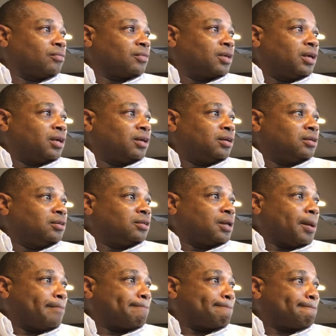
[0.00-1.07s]
Yeah, I would
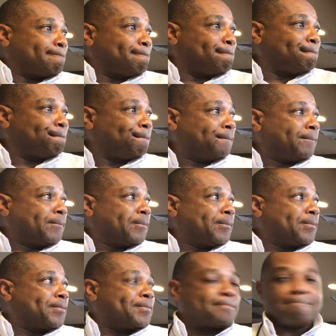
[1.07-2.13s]
like, I sure I gotta
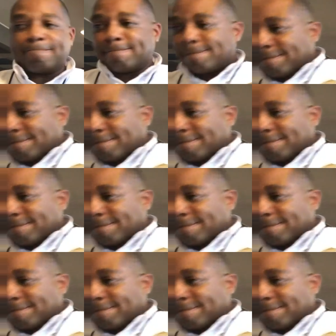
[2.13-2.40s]
get up and go to